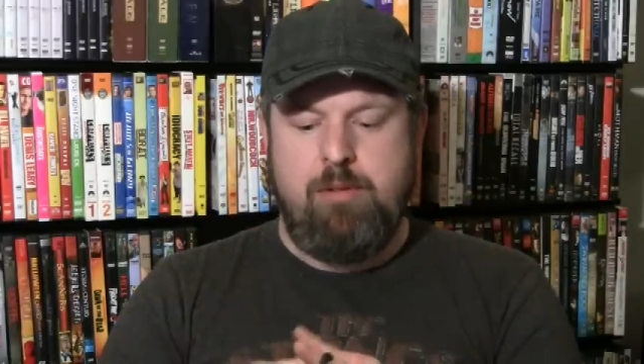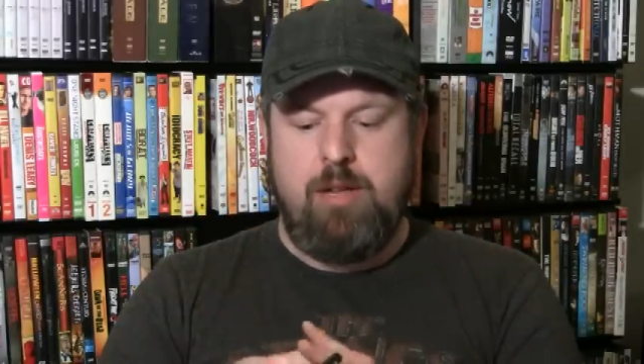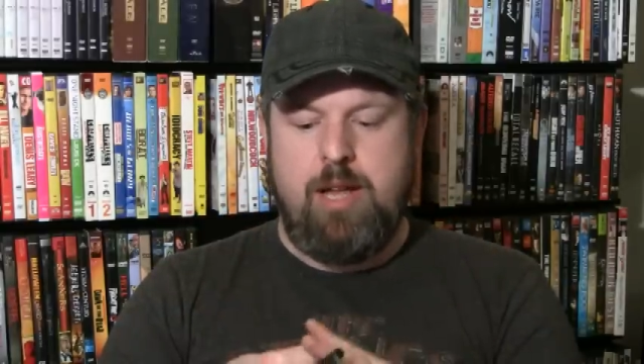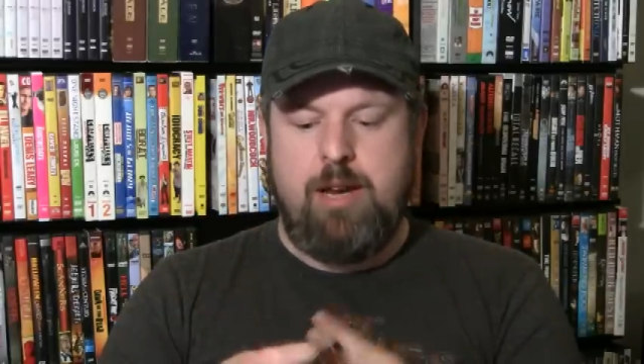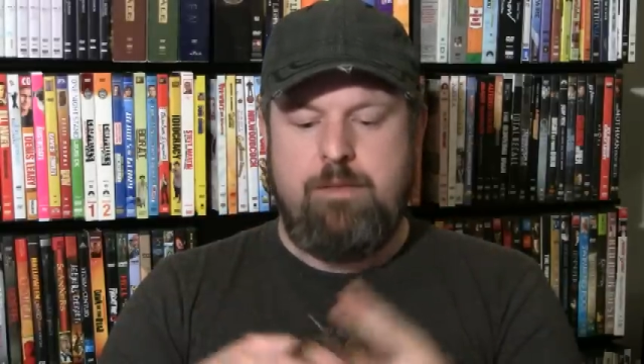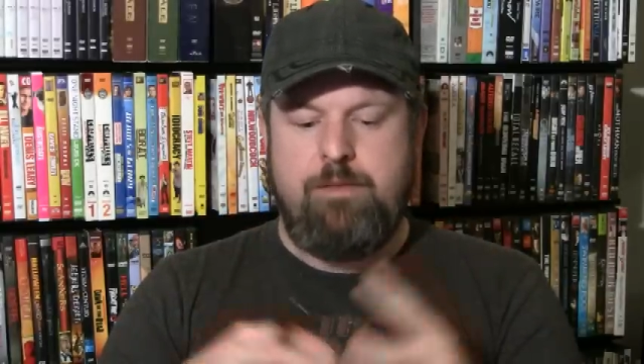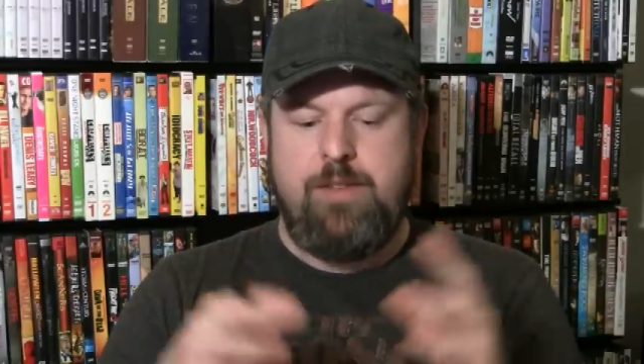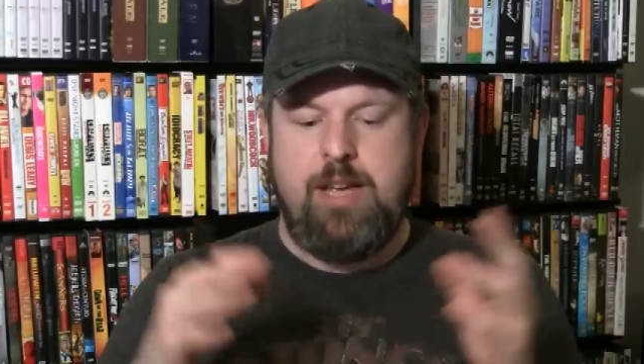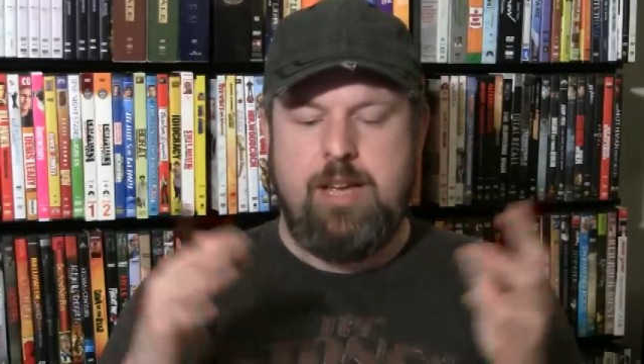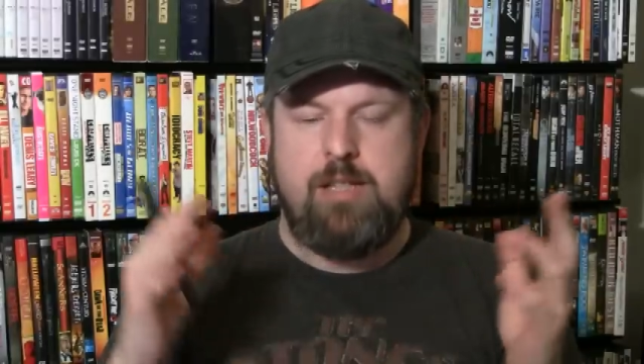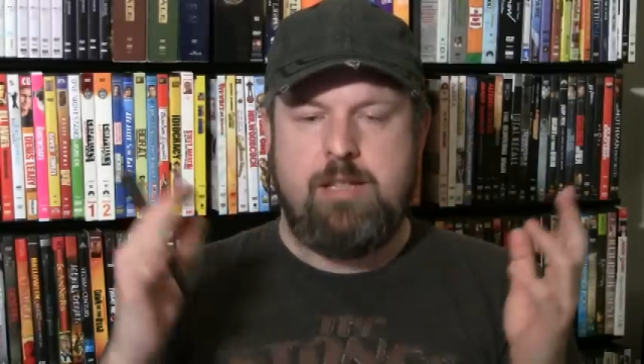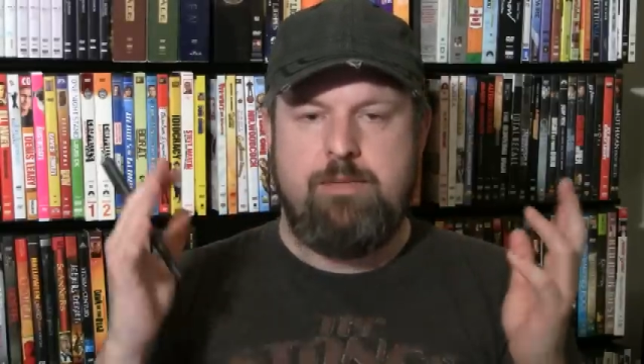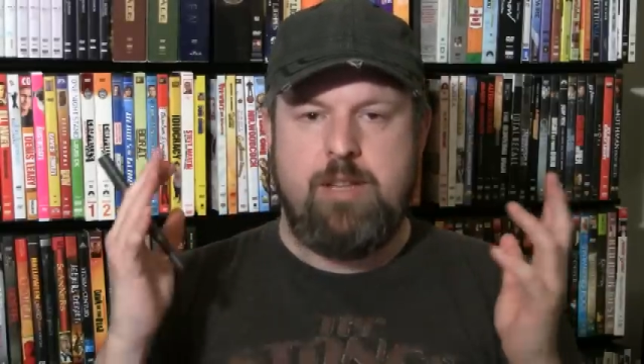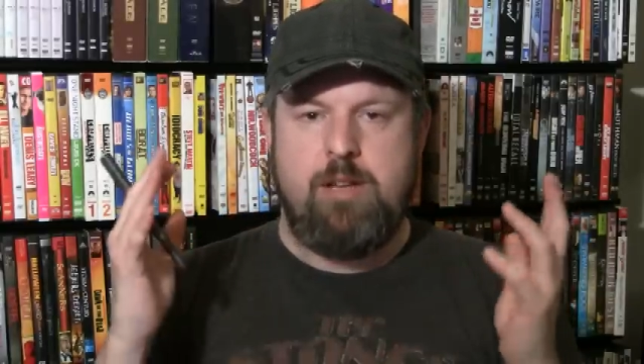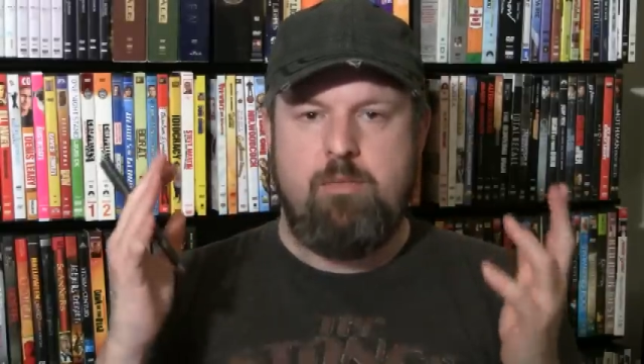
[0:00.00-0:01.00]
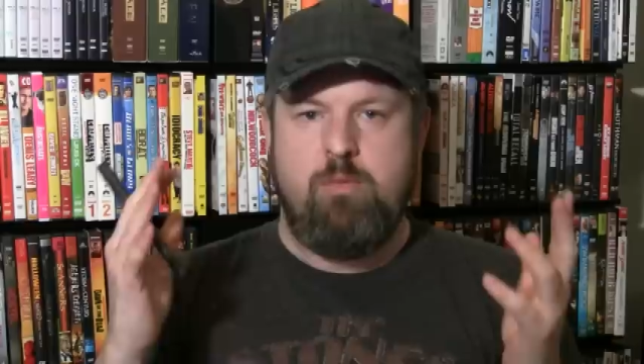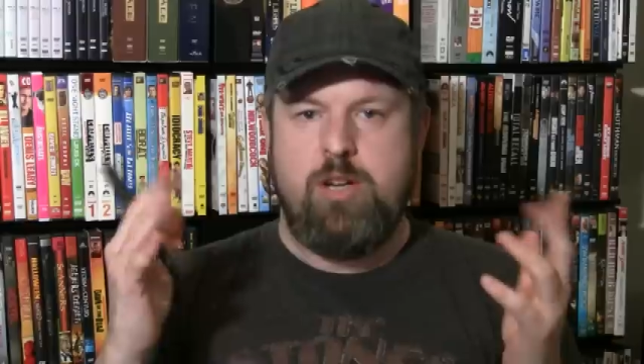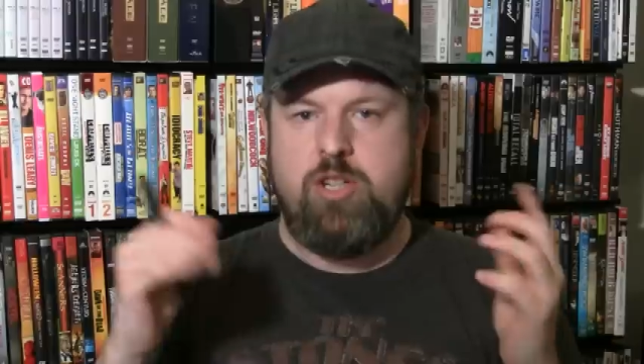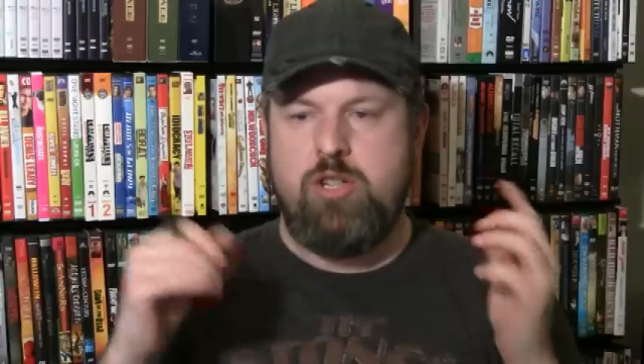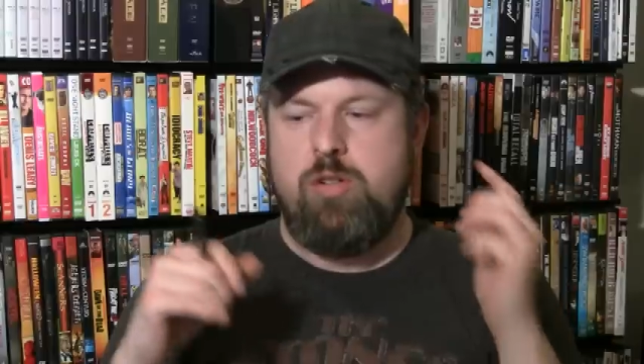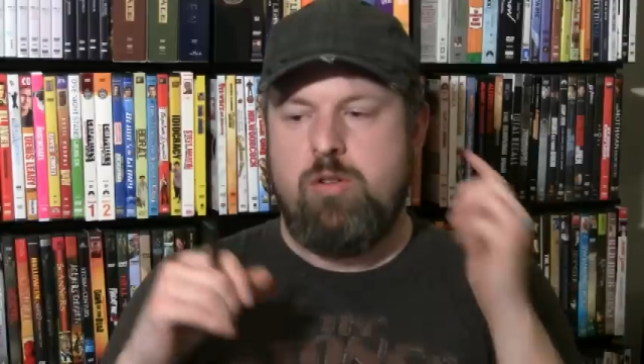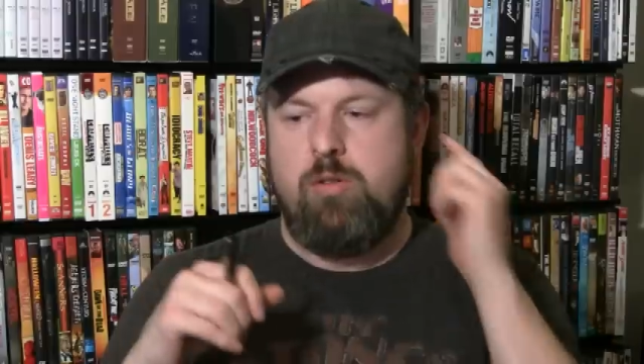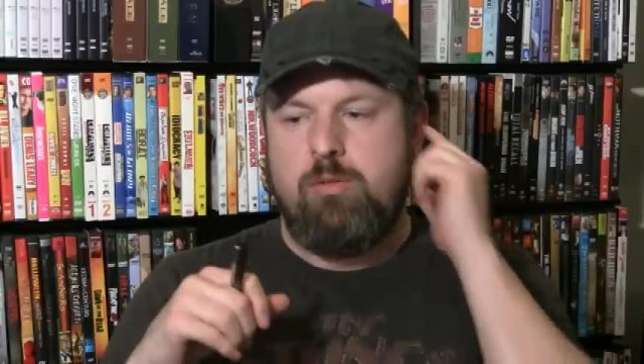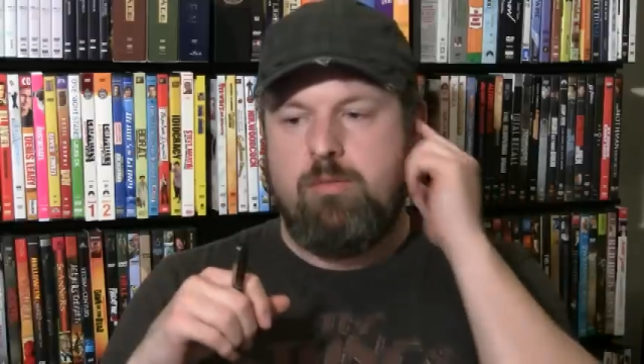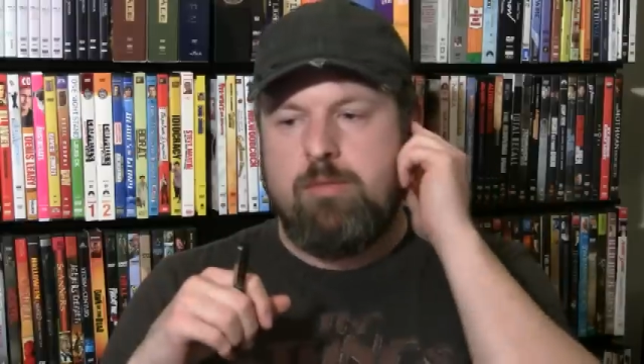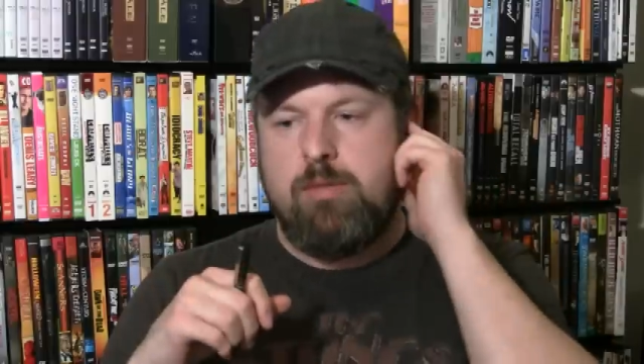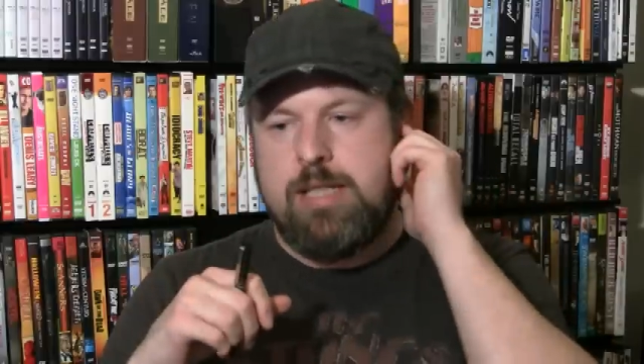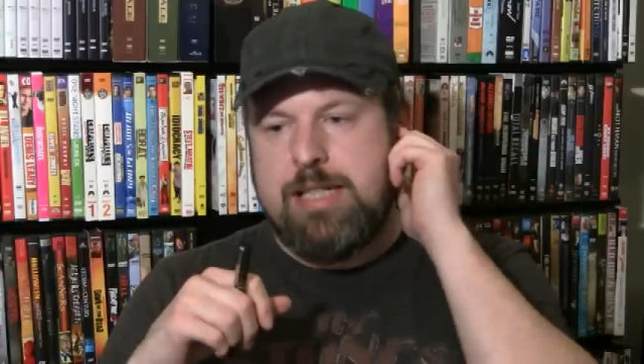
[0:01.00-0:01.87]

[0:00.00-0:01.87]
a lot of fans of the original